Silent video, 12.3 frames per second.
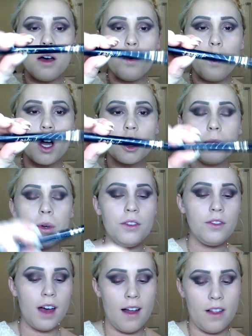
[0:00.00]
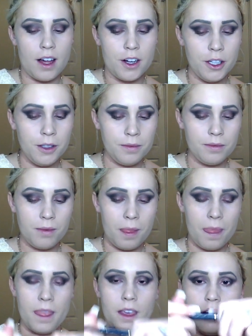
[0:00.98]
waterproof eyeliner.
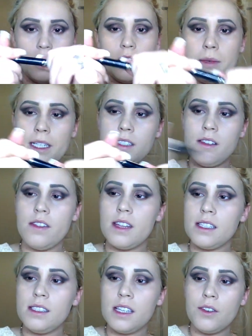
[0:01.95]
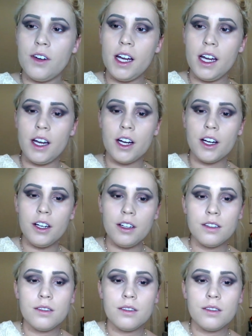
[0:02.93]
I'm gonna be using this in right here.